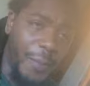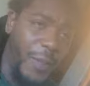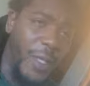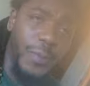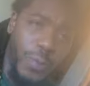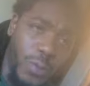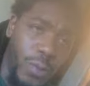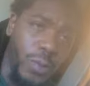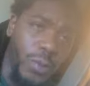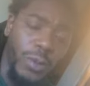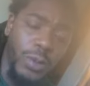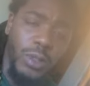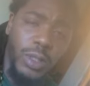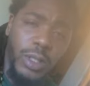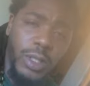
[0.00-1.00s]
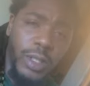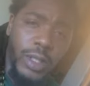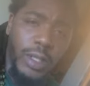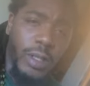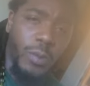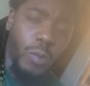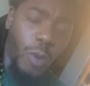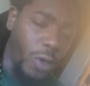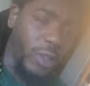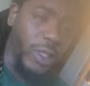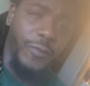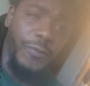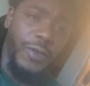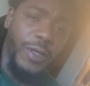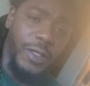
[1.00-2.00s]
by people who were
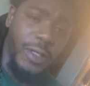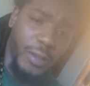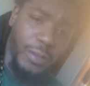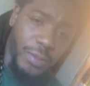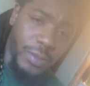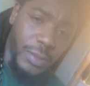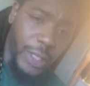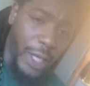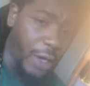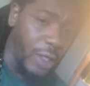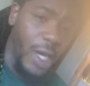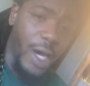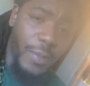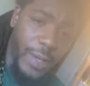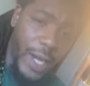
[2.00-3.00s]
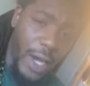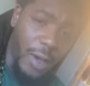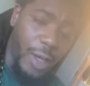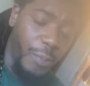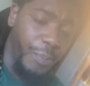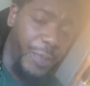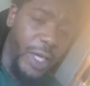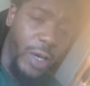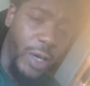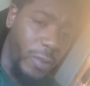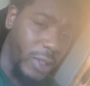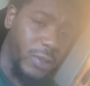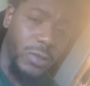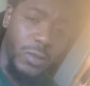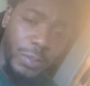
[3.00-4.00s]
working for them. They're coming out and being
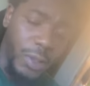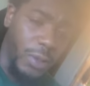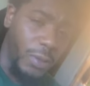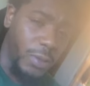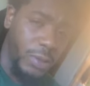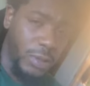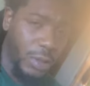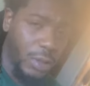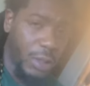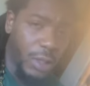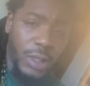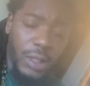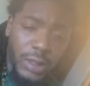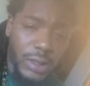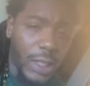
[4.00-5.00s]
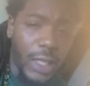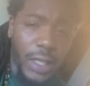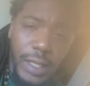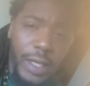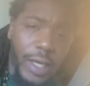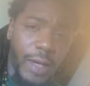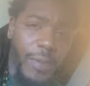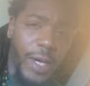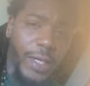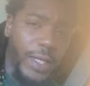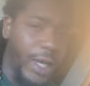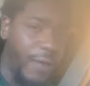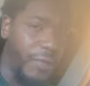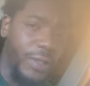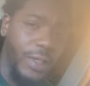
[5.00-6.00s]
whistleblowers, telling
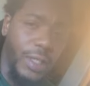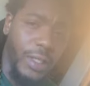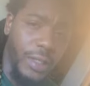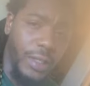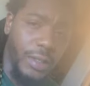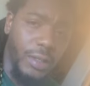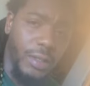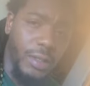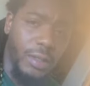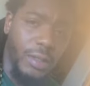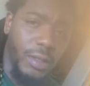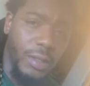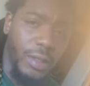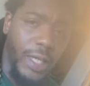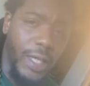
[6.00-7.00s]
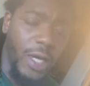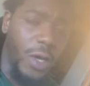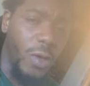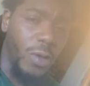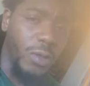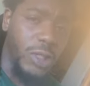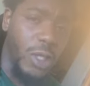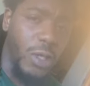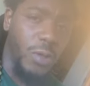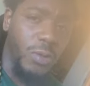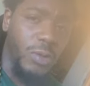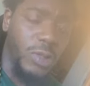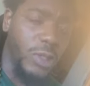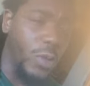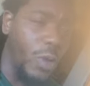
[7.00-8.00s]
everybody everything that goes
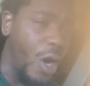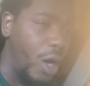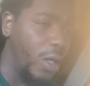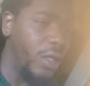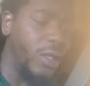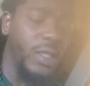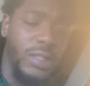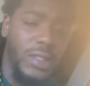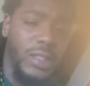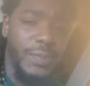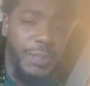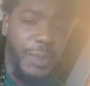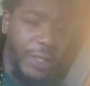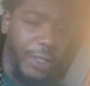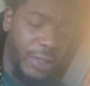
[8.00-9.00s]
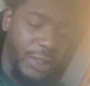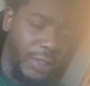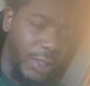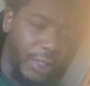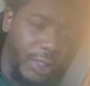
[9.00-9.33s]
on. So all of these conspiracy